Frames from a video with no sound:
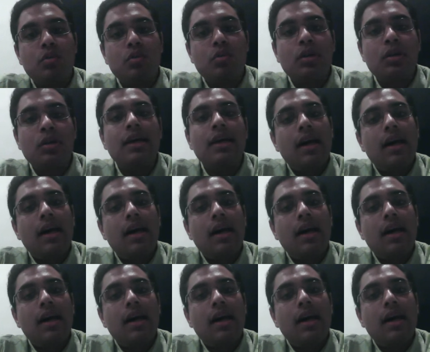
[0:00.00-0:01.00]

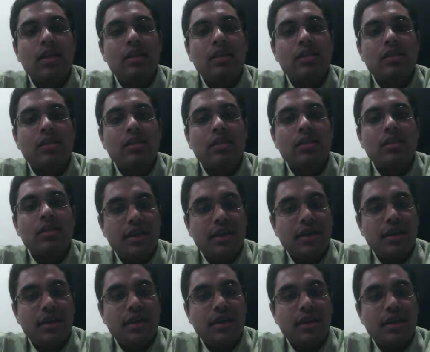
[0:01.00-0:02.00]
understanding whether such rights
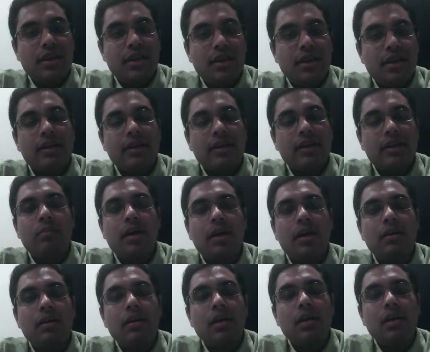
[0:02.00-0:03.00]
must be protected by the